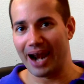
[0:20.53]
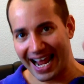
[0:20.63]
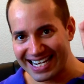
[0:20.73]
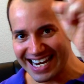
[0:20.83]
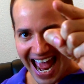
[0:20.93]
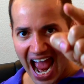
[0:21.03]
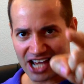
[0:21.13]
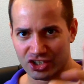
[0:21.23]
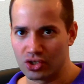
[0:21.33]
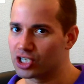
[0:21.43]
but I need to
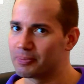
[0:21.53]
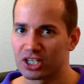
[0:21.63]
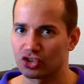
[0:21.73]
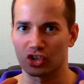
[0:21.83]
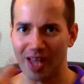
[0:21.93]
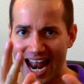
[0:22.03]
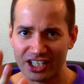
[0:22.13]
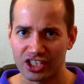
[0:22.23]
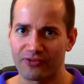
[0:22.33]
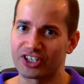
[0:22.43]
ask you this because there's a
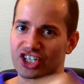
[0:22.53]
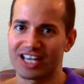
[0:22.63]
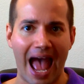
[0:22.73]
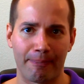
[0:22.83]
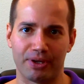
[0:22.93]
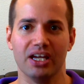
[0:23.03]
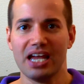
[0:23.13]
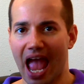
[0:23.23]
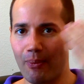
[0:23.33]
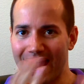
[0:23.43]
lot of stuff that just happened,
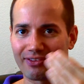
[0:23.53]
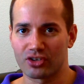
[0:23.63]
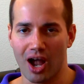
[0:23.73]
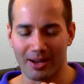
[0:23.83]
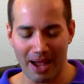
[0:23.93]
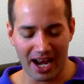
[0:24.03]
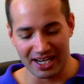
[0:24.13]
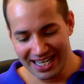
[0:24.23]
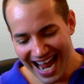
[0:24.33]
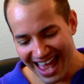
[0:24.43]
and we have to talk
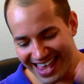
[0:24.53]
about it.